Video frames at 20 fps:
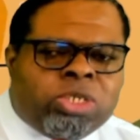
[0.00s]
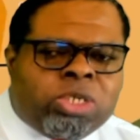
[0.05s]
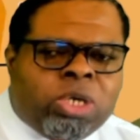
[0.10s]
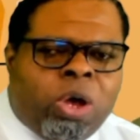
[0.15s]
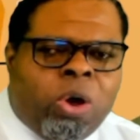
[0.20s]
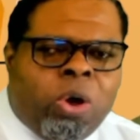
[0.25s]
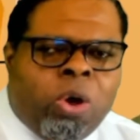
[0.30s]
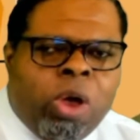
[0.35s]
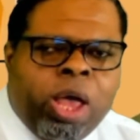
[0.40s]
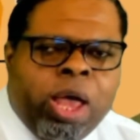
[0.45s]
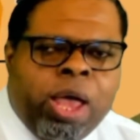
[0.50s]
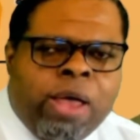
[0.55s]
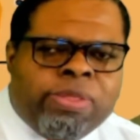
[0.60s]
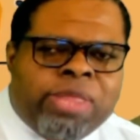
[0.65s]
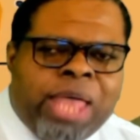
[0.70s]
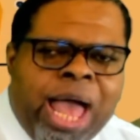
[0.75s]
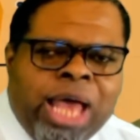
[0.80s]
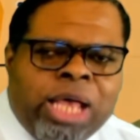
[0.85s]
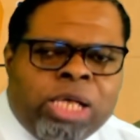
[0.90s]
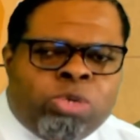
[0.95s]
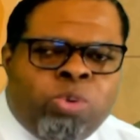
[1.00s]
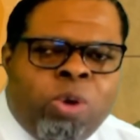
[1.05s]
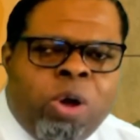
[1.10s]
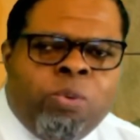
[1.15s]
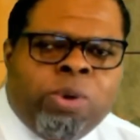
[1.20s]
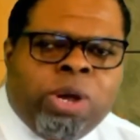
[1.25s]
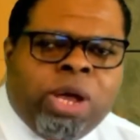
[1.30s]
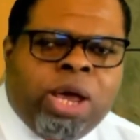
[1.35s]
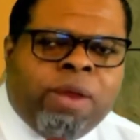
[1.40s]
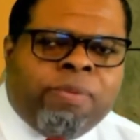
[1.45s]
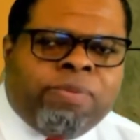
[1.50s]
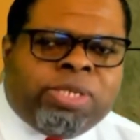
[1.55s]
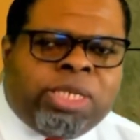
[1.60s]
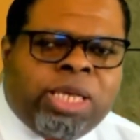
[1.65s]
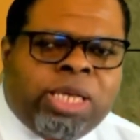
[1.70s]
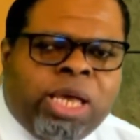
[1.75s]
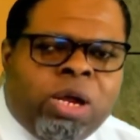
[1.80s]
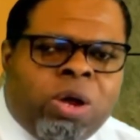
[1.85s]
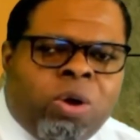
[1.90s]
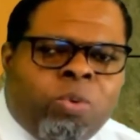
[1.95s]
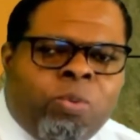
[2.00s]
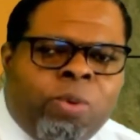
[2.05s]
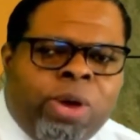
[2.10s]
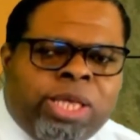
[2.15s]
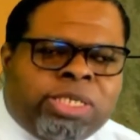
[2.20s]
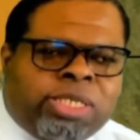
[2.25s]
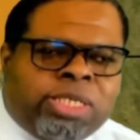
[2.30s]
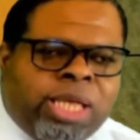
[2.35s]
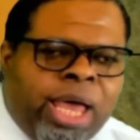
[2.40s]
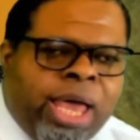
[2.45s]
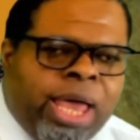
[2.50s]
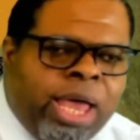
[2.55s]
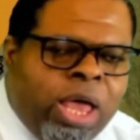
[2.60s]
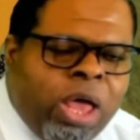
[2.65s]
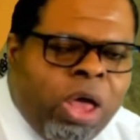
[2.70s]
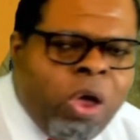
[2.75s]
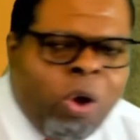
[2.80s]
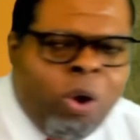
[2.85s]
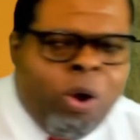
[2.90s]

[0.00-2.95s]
So that is what we're going to be seeing on Wednesday.